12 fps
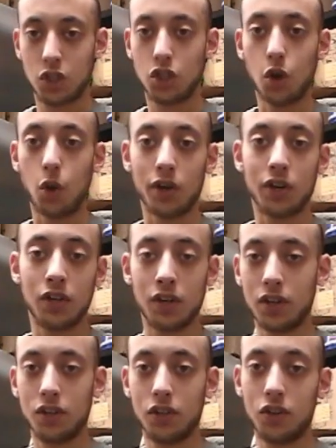
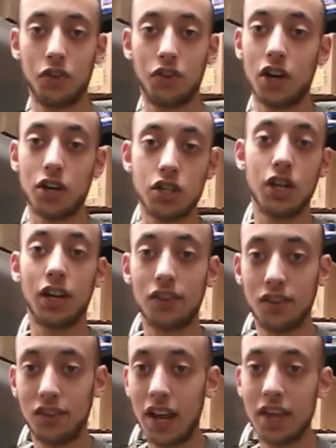shortened to such an
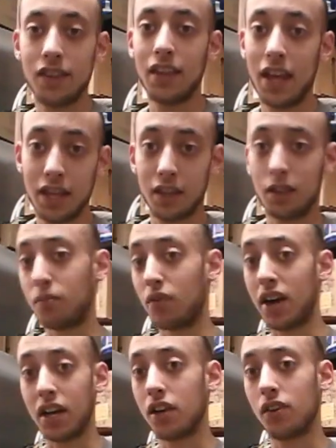extent that the
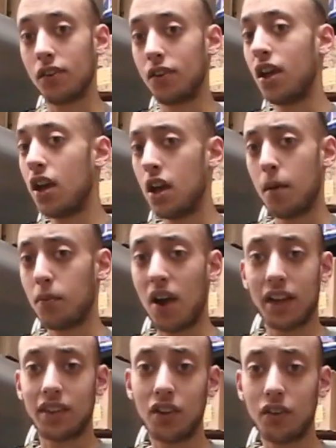brain is
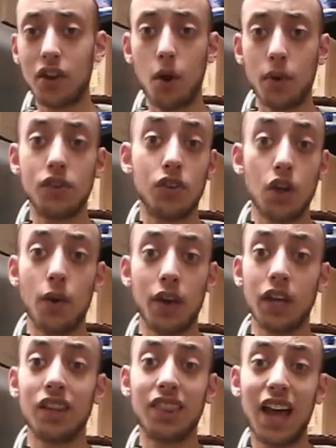practically always
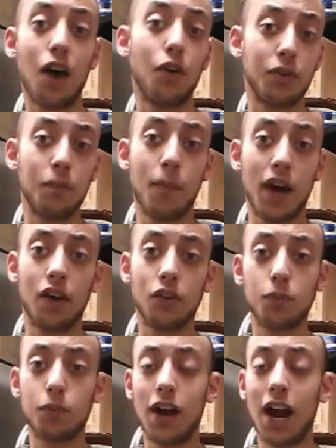going 1,000
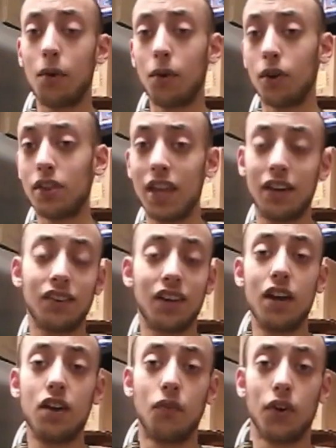miles per hour, and that's
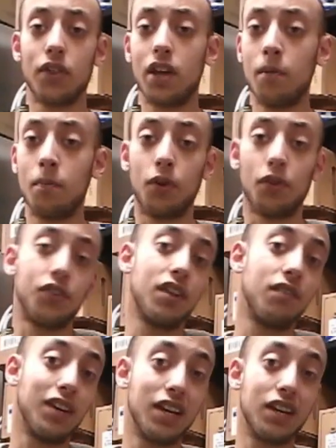kind of where the
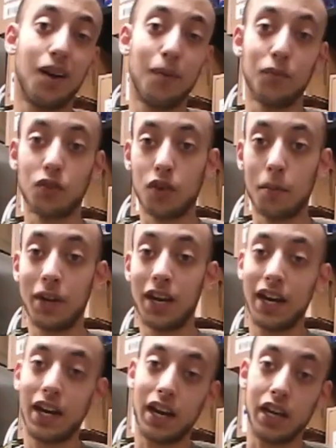impulsivity comes from
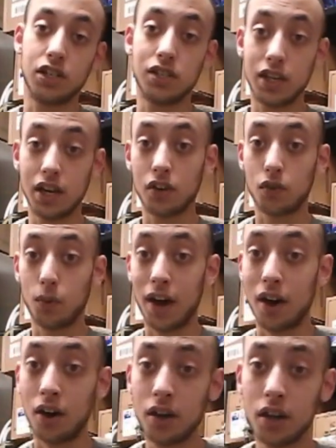in ADHD as
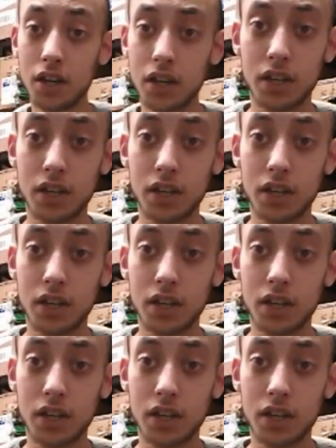well.